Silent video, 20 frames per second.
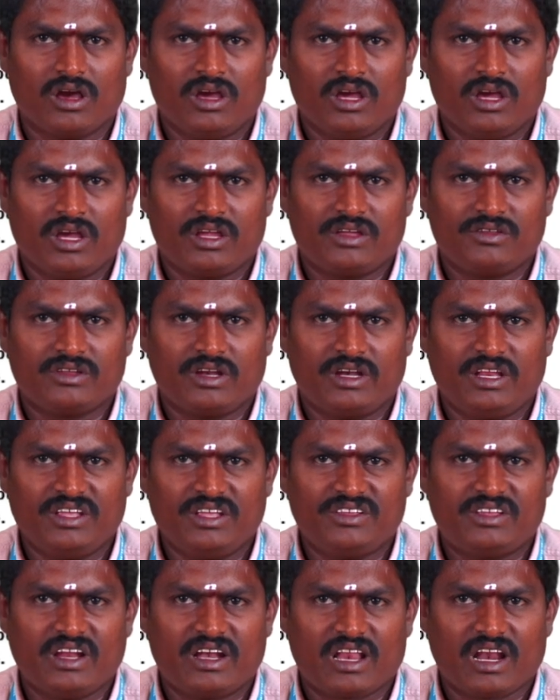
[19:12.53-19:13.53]
is a
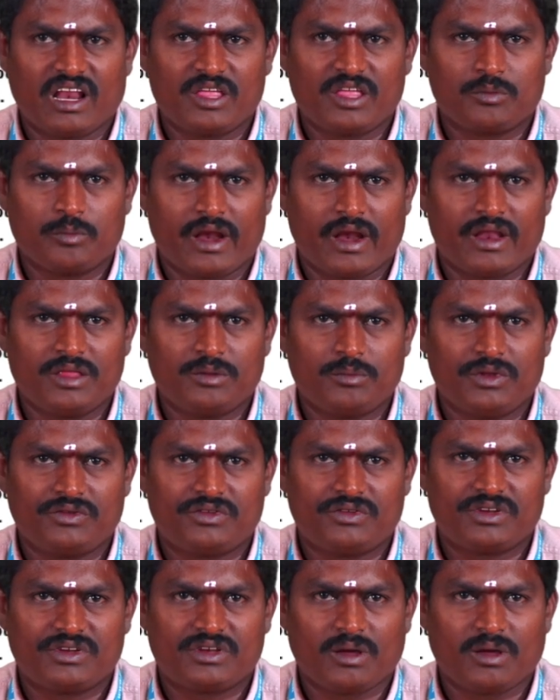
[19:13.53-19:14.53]
decentralized management
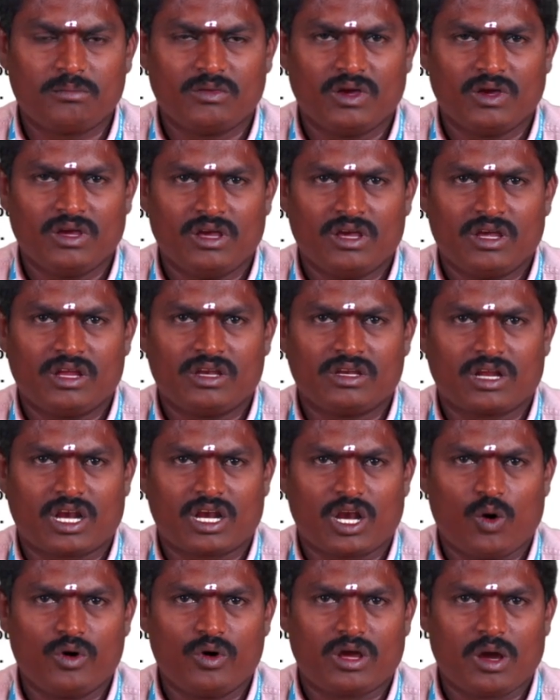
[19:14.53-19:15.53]
system. In
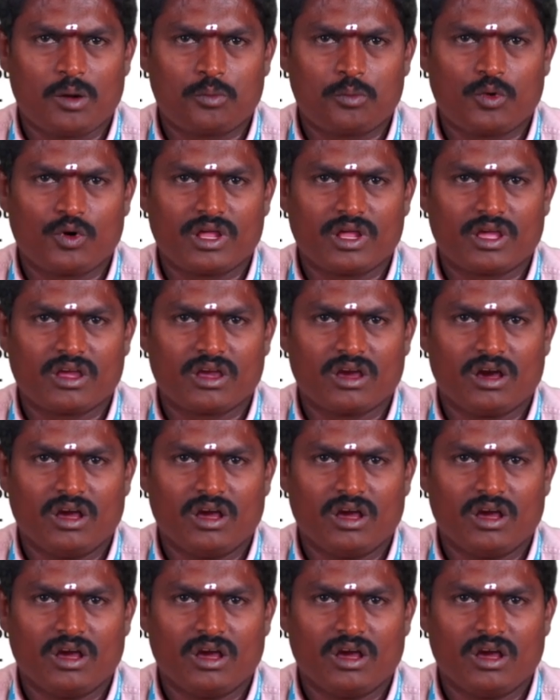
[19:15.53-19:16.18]
cloud computing,